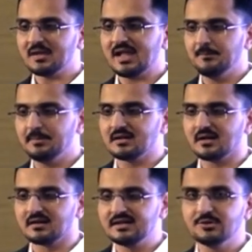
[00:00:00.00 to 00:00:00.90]

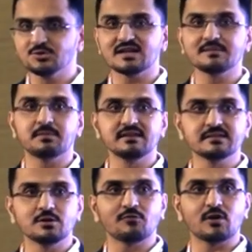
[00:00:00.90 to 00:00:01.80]
EMPEROR reduced and
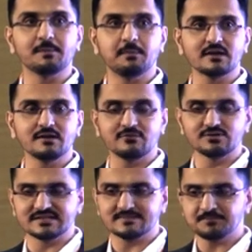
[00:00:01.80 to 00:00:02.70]
preserved for
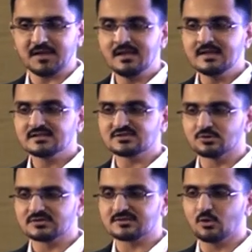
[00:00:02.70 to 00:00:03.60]
empagliflozin,
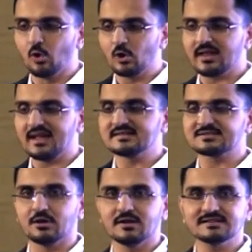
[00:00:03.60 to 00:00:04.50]
so SCORED and
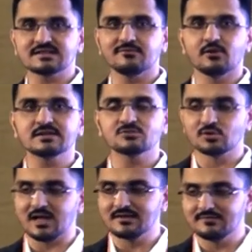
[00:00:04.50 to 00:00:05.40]
SOLOIST for
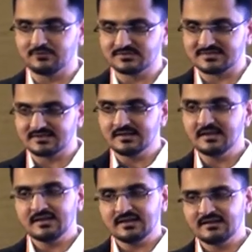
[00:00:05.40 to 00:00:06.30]
sotagliflozin.
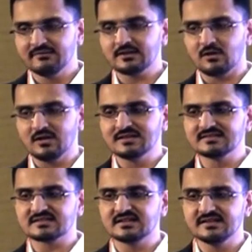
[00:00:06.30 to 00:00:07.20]
Even all
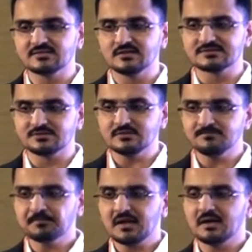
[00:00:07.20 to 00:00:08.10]
these studies also
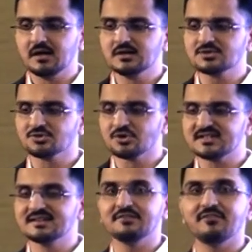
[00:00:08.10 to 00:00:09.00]
show
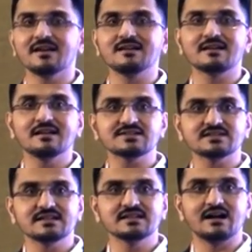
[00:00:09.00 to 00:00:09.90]
significant
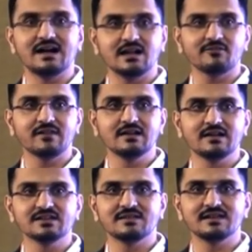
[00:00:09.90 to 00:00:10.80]
reduction in the heart failure
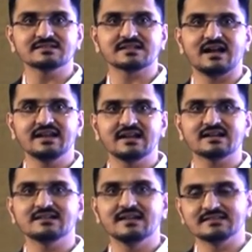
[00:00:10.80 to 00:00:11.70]
as well as
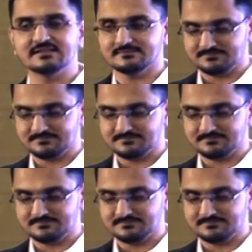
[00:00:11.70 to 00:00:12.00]
cardiac death.